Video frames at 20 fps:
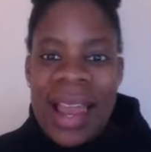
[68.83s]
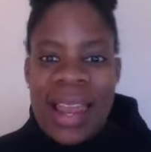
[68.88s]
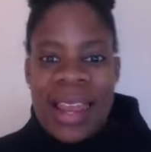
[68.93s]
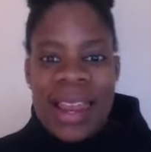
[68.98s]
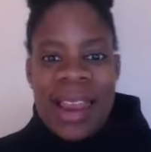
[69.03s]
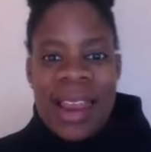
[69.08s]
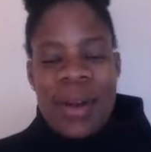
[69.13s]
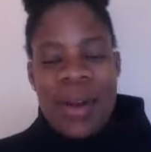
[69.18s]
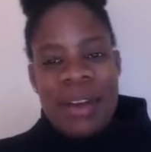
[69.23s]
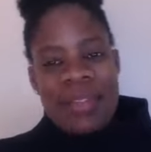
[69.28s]

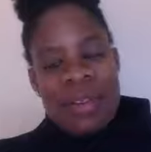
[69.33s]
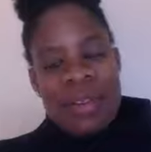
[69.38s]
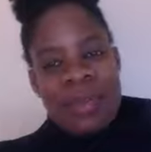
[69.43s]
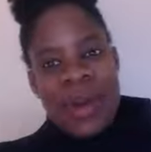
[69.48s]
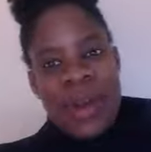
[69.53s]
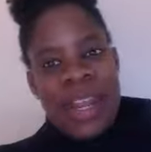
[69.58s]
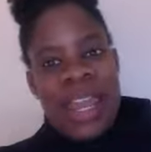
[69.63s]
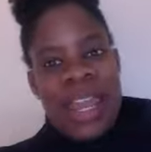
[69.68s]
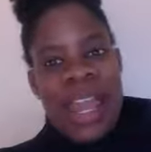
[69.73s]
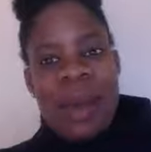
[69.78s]
Hello,
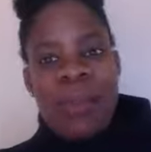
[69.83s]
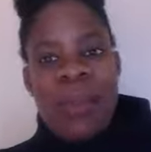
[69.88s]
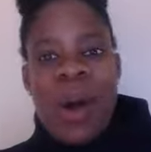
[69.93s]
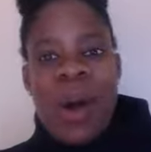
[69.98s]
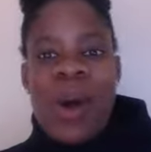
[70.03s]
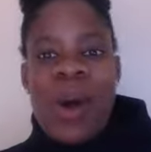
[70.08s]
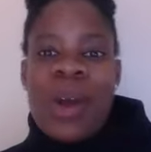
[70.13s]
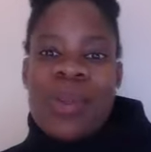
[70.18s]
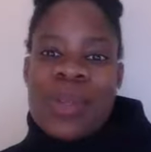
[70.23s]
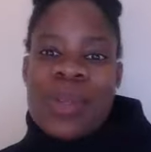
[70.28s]
everybody, and
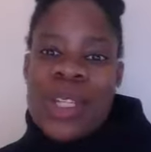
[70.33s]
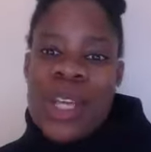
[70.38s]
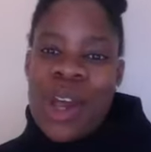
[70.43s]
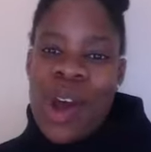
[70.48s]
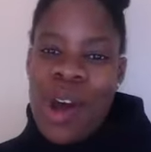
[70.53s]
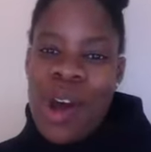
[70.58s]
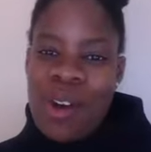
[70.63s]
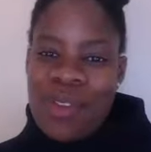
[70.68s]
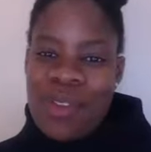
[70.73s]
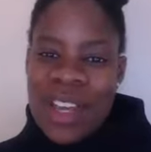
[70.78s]
welcome to
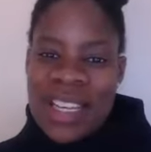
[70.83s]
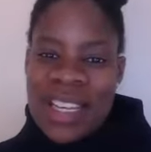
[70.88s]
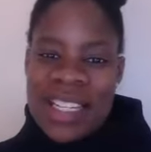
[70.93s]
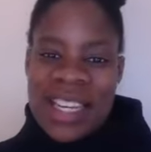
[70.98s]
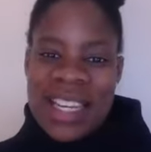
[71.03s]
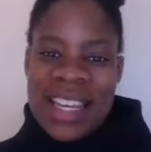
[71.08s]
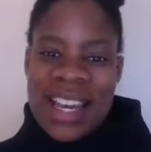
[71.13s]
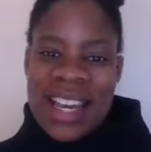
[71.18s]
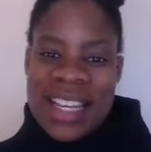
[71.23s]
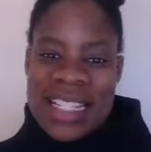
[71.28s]

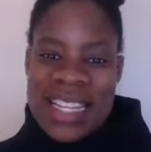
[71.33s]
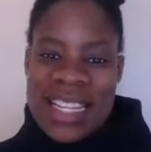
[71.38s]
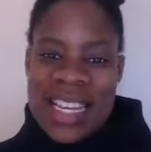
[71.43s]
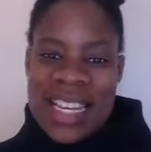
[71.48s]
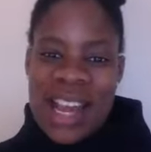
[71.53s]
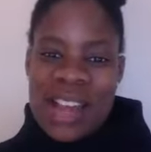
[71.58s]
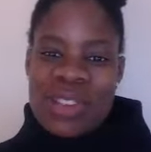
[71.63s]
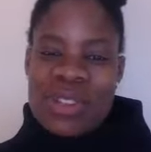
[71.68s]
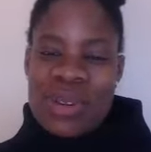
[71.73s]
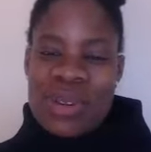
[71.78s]

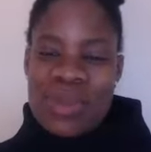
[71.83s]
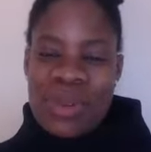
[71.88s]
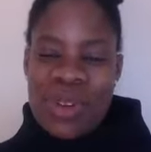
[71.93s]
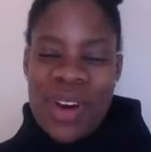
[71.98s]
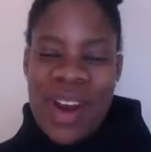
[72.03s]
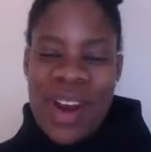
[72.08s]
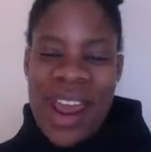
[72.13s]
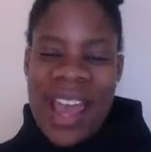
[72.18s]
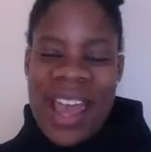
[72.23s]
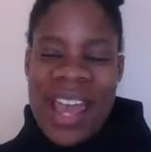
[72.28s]
COVID-1900
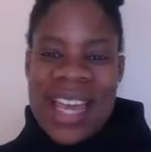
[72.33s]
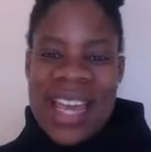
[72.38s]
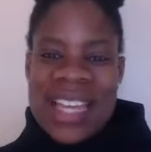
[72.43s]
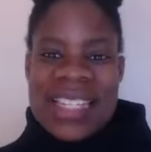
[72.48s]
Prayer,